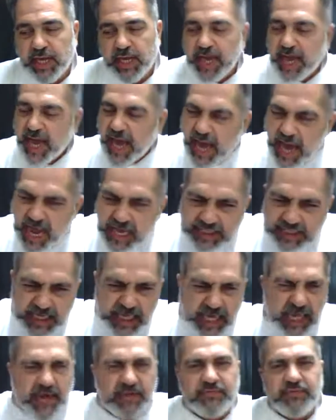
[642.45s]
and
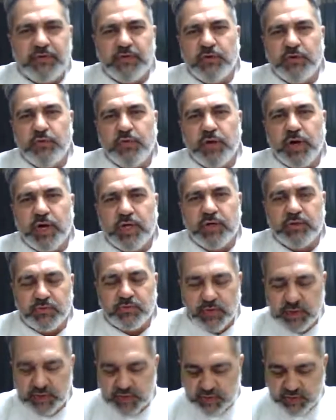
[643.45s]
everyone
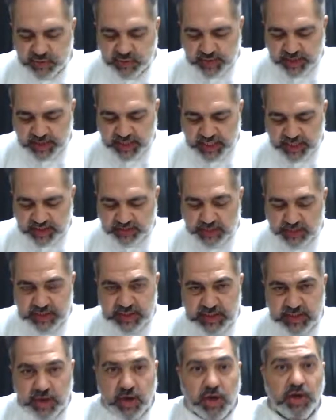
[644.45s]
was doing that
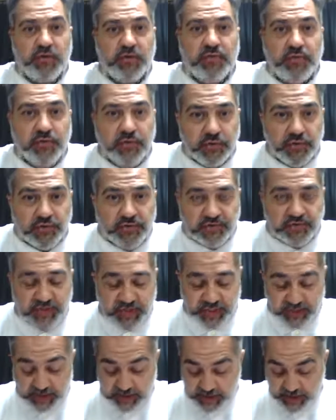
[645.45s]
PCR for free.